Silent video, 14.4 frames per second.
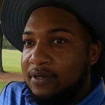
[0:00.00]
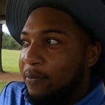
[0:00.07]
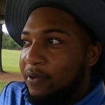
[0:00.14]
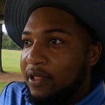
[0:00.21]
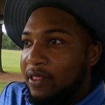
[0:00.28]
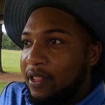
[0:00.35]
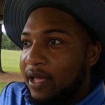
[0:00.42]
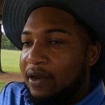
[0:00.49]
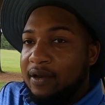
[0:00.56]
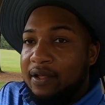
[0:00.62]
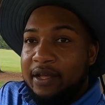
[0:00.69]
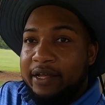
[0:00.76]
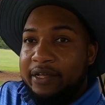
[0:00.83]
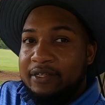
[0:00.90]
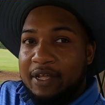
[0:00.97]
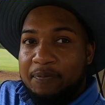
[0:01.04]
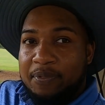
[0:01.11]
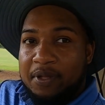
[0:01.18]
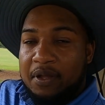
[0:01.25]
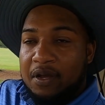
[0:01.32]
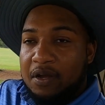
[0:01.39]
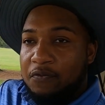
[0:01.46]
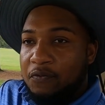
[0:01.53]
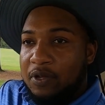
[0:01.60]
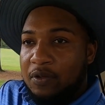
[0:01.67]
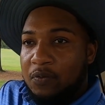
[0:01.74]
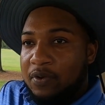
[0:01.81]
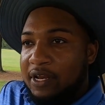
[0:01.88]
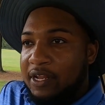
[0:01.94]
probably a lot of the guys I play golf
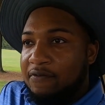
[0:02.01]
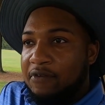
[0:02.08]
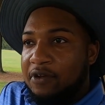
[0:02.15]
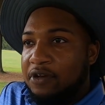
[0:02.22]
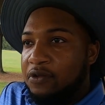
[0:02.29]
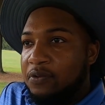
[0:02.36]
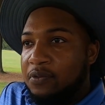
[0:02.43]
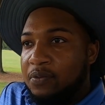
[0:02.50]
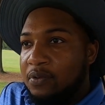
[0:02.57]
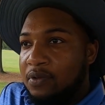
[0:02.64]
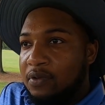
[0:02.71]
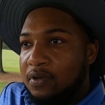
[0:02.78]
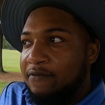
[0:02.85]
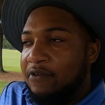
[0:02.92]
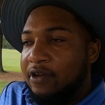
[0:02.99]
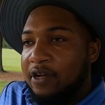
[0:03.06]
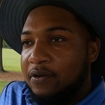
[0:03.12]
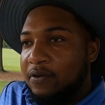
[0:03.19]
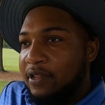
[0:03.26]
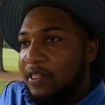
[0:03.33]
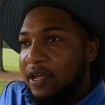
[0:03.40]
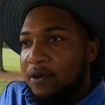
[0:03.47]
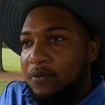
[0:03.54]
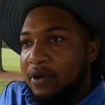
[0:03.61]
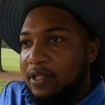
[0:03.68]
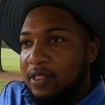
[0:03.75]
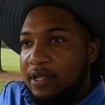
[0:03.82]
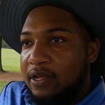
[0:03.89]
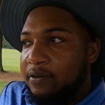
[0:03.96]
with wouldn't even knew, didn't even know they were
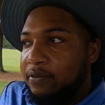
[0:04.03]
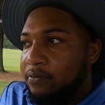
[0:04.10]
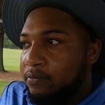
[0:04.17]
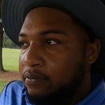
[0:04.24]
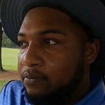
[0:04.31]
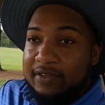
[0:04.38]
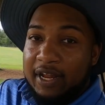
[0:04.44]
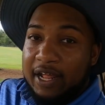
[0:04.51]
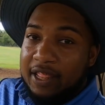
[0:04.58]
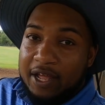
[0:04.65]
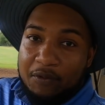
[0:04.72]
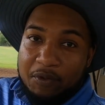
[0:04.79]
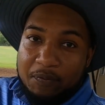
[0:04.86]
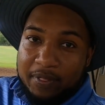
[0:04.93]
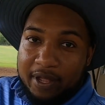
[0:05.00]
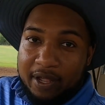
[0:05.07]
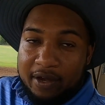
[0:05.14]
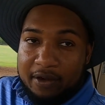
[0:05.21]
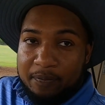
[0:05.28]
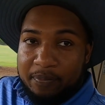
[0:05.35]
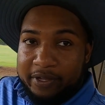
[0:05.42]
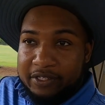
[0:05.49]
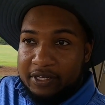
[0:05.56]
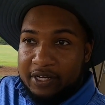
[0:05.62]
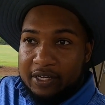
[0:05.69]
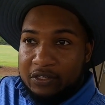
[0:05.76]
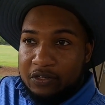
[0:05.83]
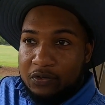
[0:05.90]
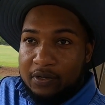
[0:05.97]
illegal. It's not like we playing in the
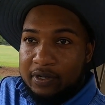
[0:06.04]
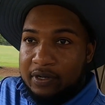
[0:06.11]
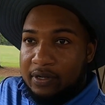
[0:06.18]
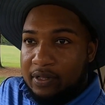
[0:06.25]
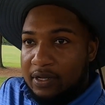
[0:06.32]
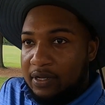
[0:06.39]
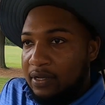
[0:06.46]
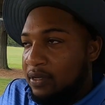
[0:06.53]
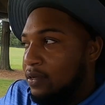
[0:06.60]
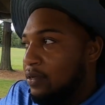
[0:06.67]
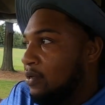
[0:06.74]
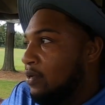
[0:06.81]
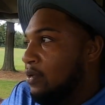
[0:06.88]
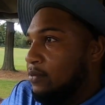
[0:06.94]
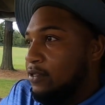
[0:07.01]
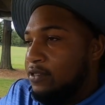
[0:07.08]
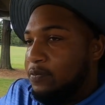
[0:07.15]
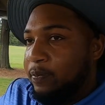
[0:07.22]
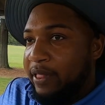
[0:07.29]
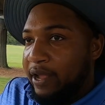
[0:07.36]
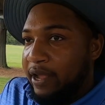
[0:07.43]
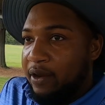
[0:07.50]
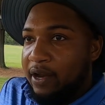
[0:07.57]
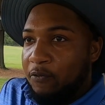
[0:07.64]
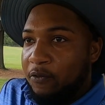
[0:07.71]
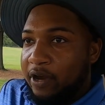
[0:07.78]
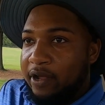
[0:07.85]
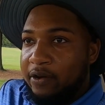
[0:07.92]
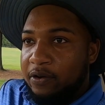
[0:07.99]
PGA Tour or anything. We just playing
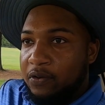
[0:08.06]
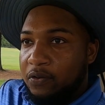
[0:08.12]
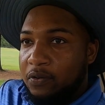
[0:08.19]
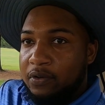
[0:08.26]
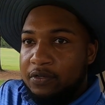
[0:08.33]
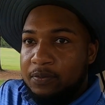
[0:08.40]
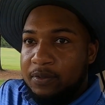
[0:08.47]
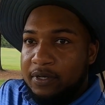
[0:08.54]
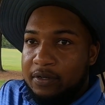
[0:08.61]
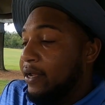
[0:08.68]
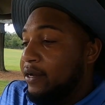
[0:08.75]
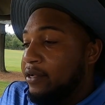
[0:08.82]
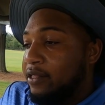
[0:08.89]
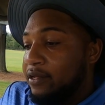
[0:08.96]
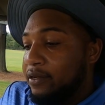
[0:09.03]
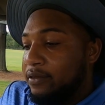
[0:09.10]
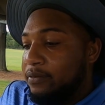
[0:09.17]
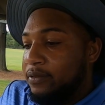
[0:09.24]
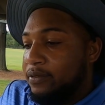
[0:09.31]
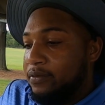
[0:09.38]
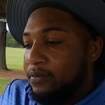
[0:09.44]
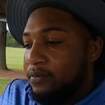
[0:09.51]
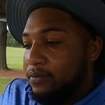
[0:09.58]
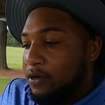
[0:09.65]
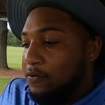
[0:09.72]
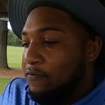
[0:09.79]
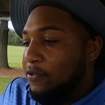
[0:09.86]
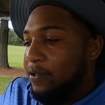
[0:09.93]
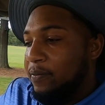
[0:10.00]
around the course. But I like the clubs.
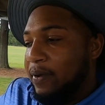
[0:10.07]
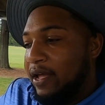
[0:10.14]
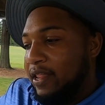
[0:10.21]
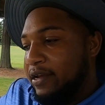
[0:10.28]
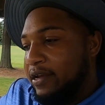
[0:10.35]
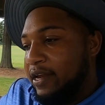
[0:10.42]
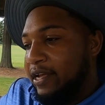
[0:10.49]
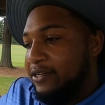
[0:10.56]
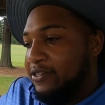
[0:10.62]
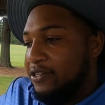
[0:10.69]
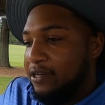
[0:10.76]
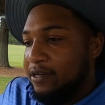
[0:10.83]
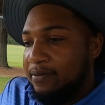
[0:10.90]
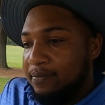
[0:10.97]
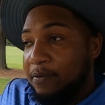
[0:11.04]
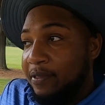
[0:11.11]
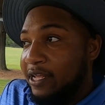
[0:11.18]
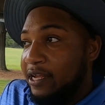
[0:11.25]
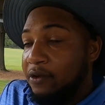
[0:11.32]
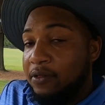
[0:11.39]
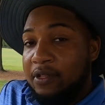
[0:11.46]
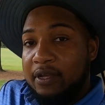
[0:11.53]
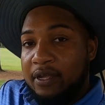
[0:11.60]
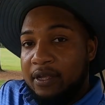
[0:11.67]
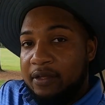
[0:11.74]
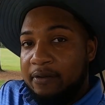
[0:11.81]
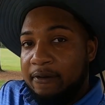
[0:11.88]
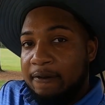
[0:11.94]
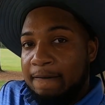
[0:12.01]
Hopefully by next year, going am legal
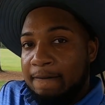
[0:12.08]
again.